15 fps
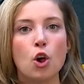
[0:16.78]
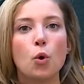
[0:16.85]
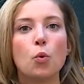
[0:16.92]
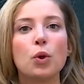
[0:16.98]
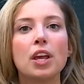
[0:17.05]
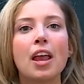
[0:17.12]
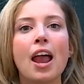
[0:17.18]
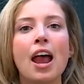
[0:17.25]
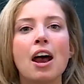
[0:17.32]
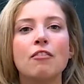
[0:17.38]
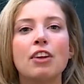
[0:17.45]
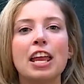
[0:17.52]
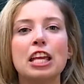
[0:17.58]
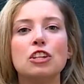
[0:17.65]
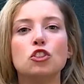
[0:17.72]
we have
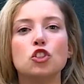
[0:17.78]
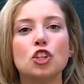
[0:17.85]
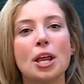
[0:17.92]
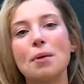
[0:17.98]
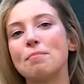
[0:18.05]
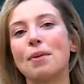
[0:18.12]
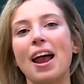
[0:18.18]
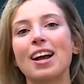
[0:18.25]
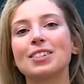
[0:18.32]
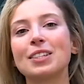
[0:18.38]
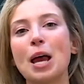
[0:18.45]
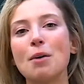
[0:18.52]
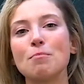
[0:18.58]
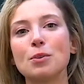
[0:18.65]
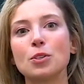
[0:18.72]
a jam packed
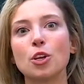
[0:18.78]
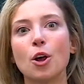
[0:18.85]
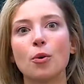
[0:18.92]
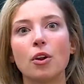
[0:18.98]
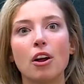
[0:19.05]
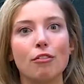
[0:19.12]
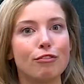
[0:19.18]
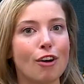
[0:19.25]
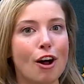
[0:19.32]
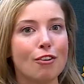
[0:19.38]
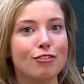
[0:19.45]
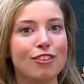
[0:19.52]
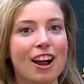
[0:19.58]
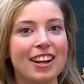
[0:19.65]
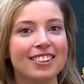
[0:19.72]
episode of Fall
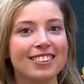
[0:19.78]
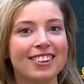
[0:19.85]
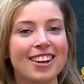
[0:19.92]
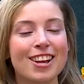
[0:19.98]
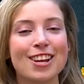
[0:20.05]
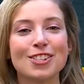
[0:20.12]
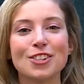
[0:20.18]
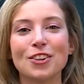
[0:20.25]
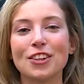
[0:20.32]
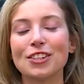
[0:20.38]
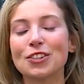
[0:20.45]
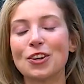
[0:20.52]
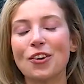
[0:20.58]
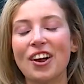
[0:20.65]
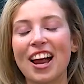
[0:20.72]
Fun. So
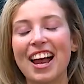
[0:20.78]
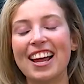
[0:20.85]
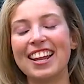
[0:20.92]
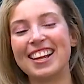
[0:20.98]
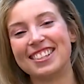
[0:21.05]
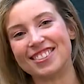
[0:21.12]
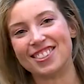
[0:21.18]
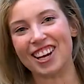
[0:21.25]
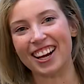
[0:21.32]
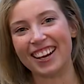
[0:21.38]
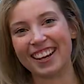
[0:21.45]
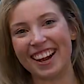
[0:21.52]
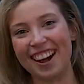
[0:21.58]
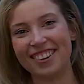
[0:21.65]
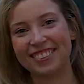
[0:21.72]
let's go ahead and check
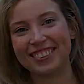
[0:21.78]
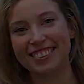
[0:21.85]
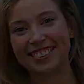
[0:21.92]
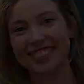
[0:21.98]
it out.